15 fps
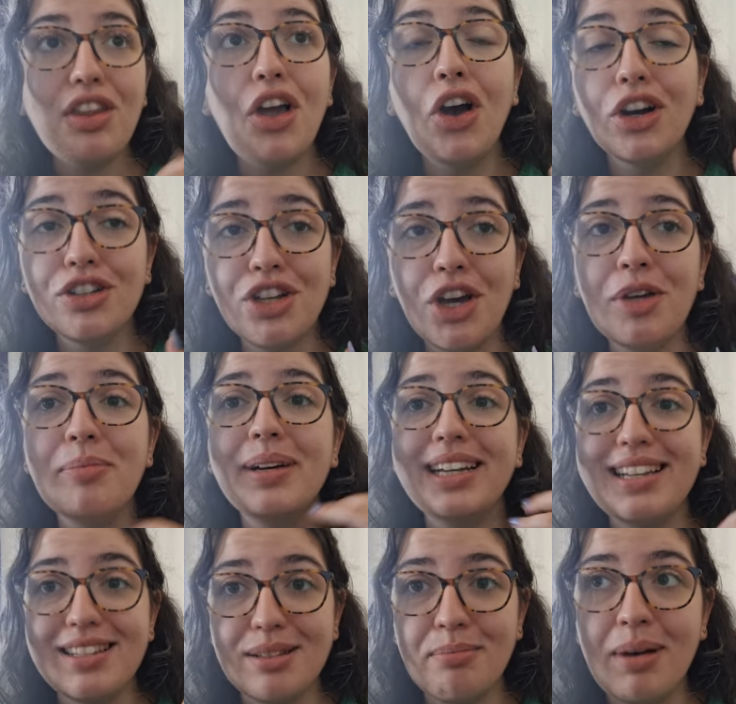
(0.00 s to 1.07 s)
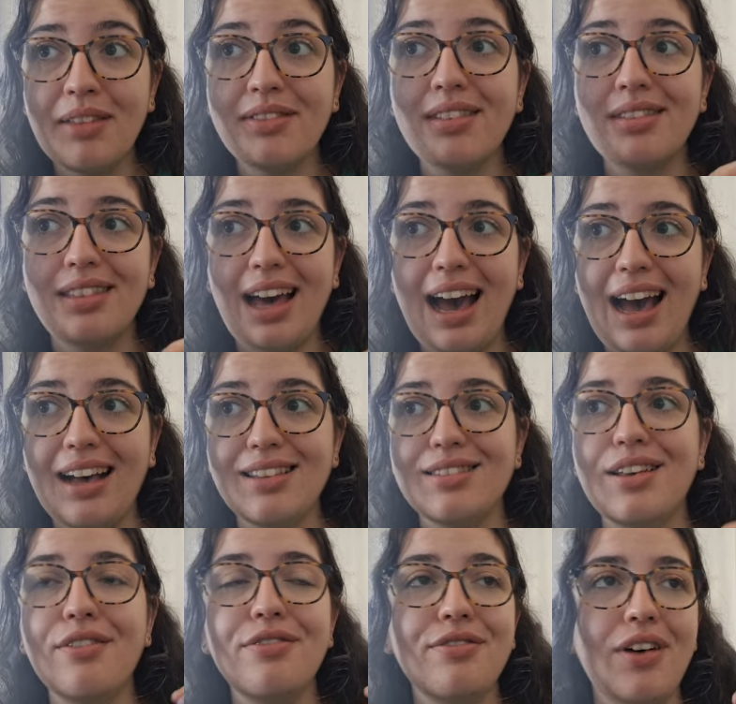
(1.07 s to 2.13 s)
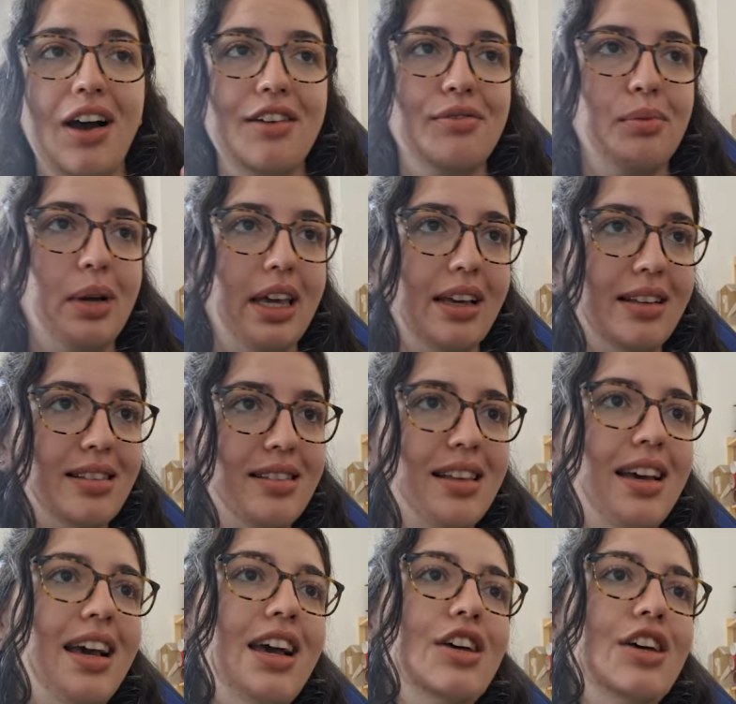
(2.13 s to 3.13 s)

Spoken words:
October is the month that has 5 weeks.